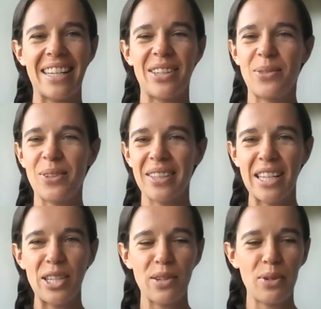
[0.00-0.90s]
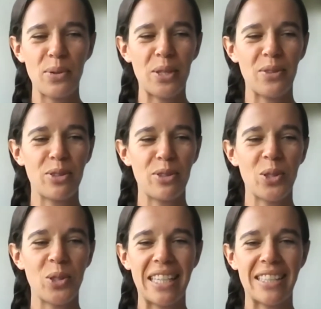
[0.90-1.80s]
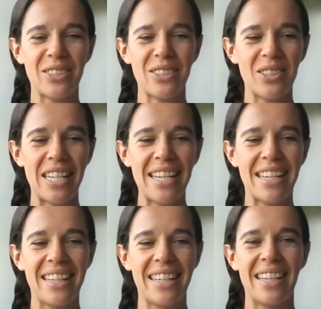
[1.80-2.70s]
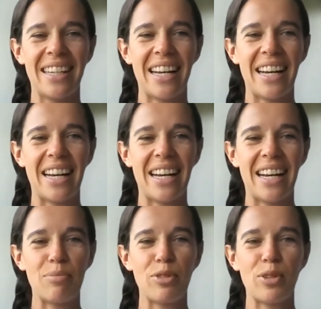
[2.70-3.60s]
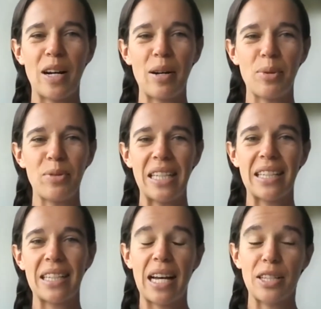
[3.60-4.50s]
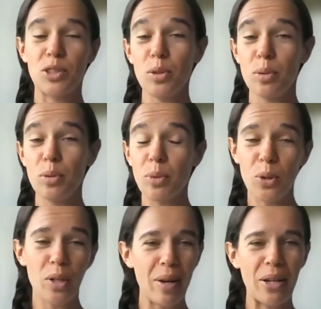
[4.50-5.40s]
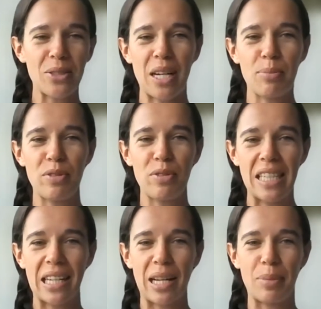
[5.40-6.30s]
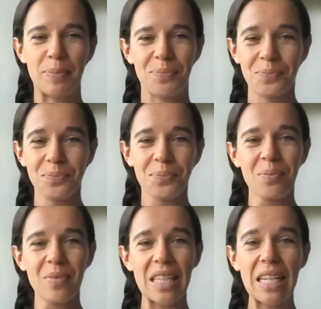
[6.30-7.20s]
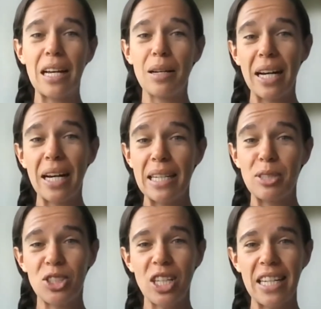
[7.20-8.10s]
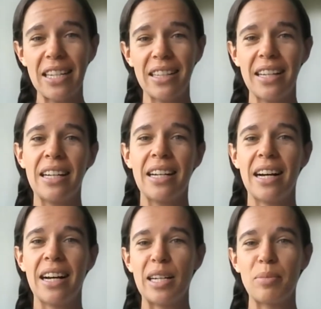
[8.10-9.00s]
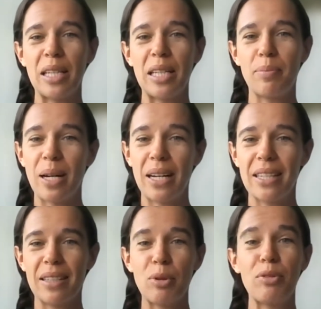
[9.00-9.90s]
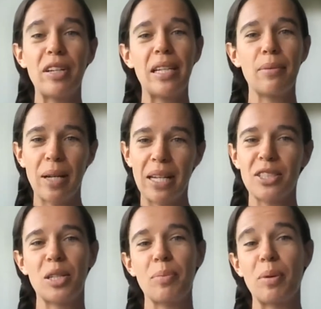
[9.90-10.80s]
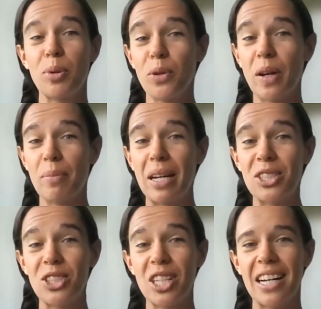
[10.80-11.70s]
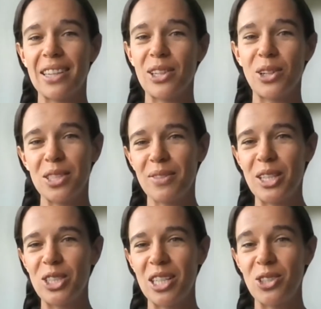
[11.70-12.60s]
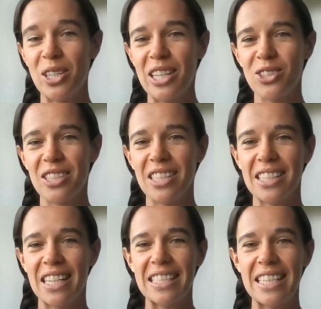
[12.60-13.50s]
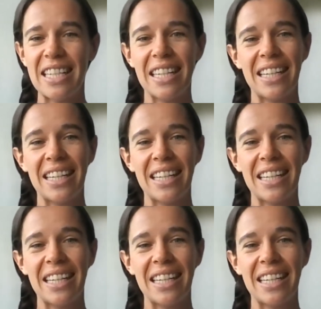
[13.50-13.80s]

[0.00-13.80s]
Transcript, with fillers: well, thank you everyone for joining us today um, for our Marine uh, Zoom, all about our Marine Club. Uh, my name is Jenny. I am the Part Marine Partnership and Program Manager at the Conservation Education Society.